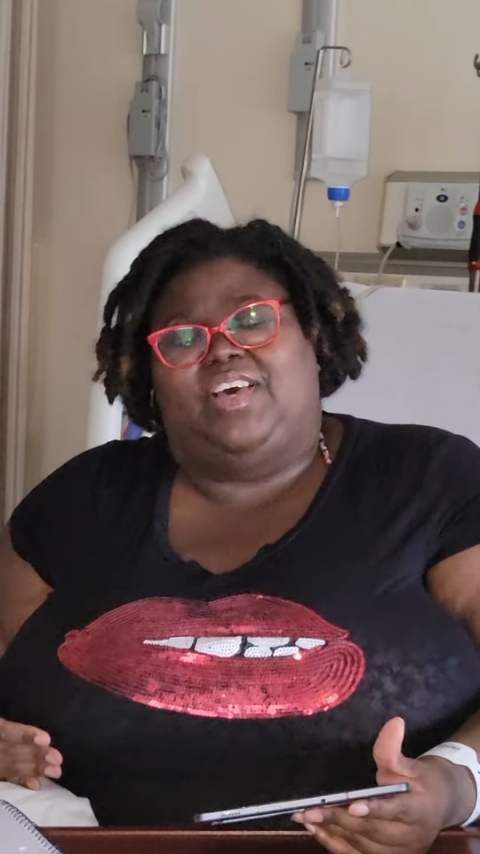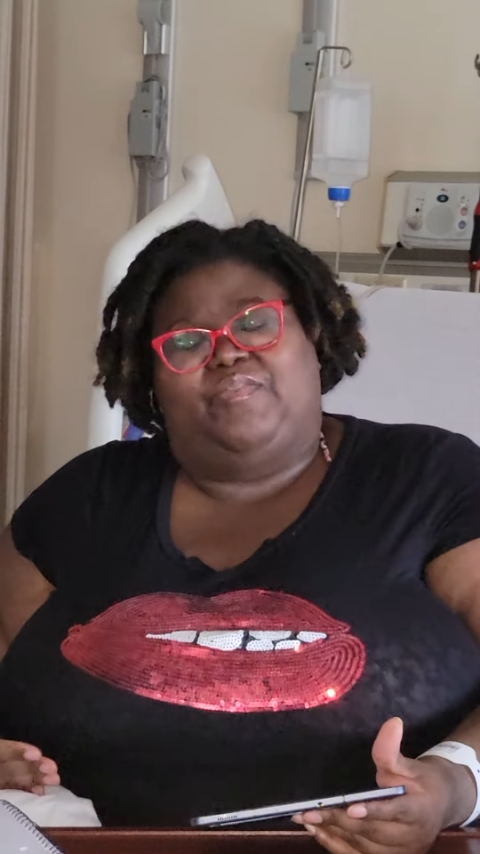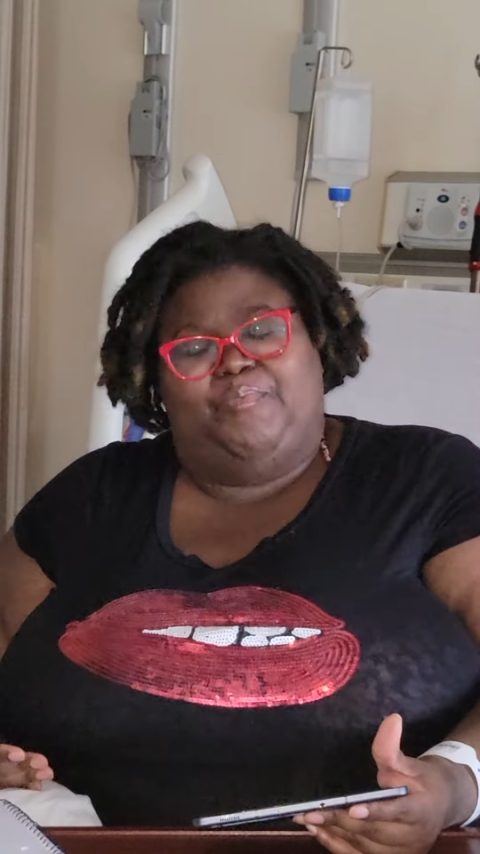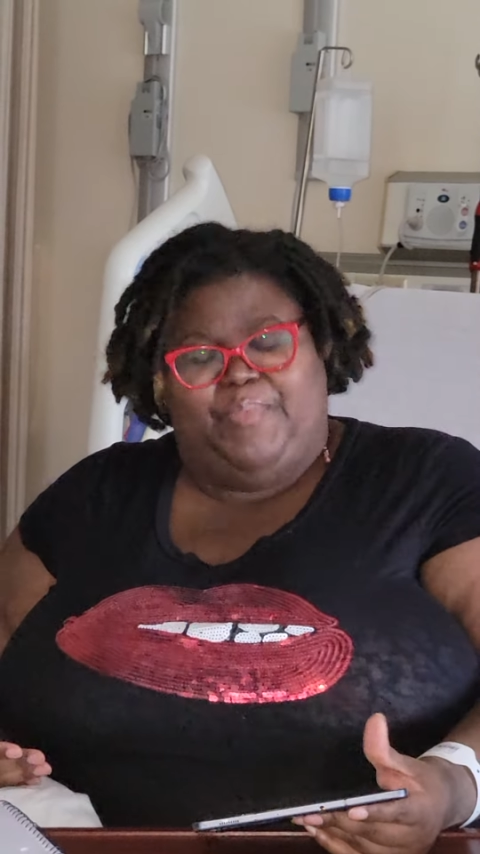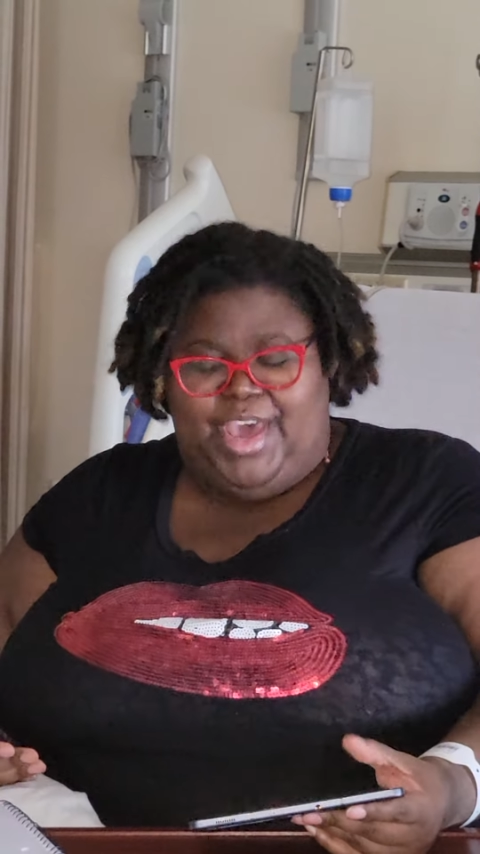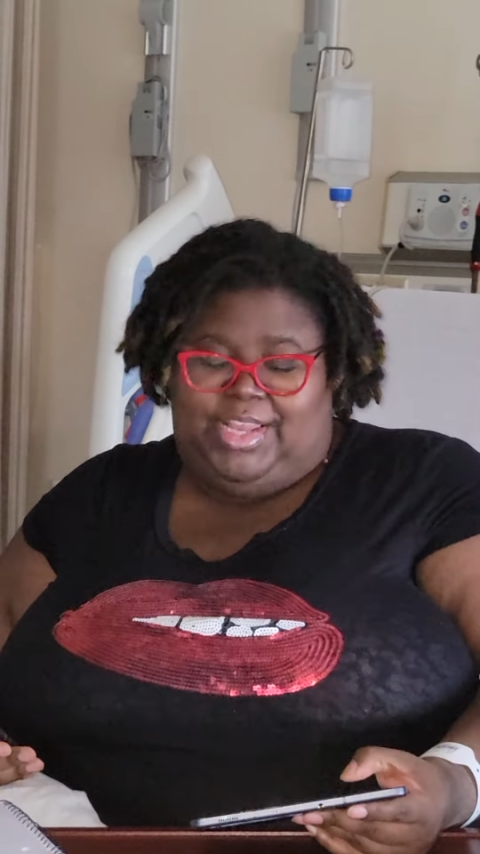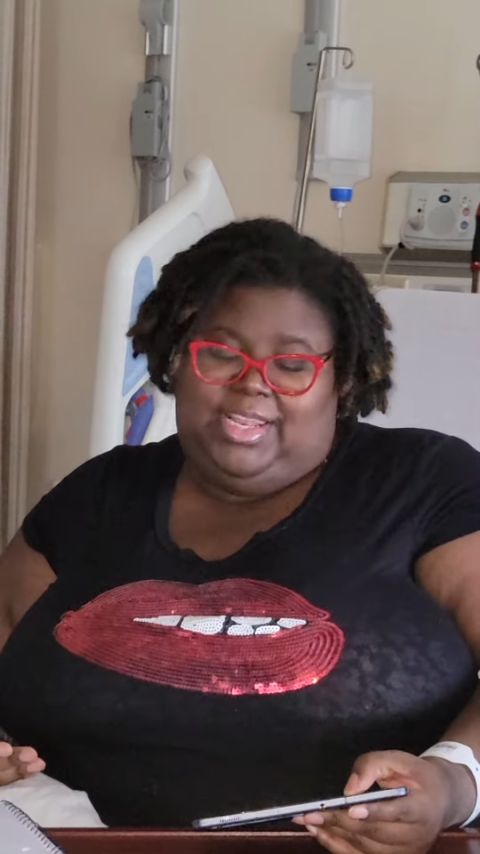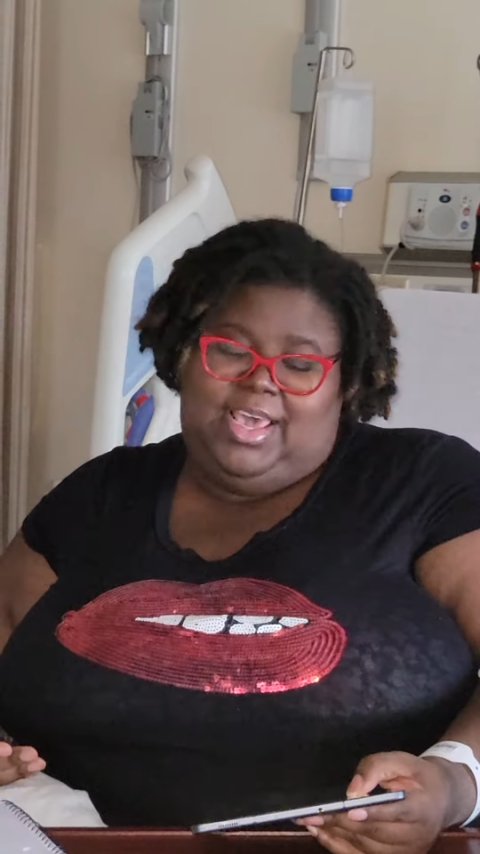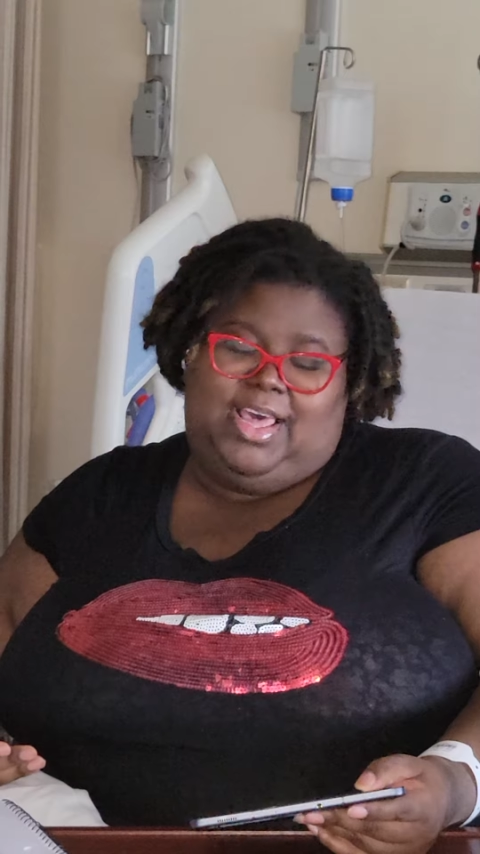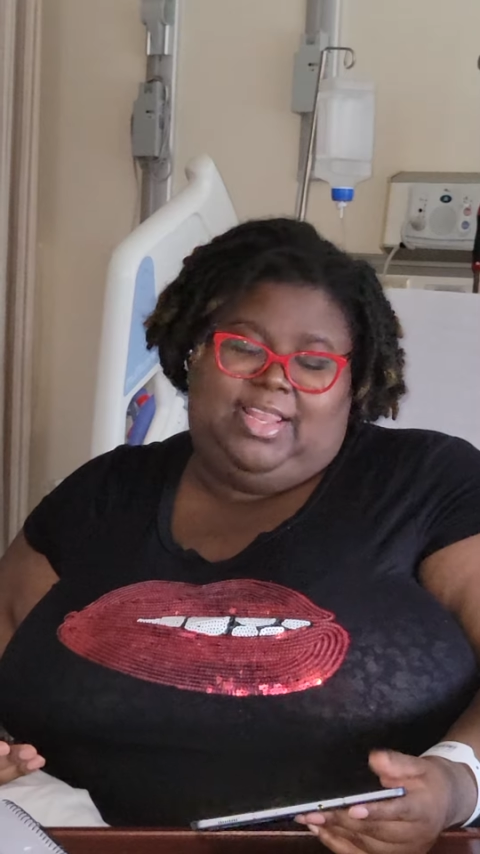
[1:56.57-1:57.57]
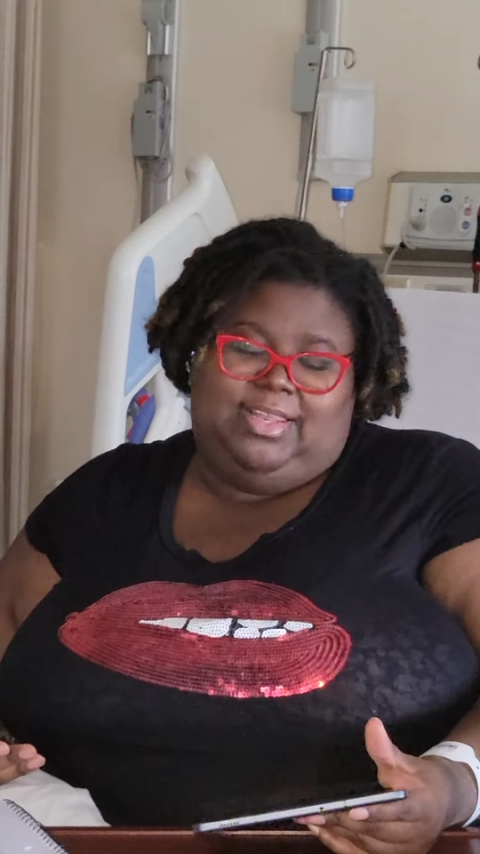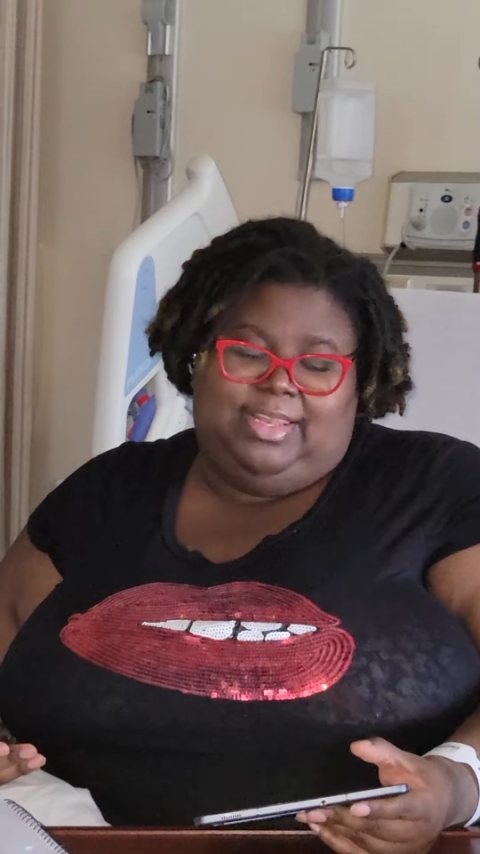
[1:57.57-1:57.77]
of Bel-Air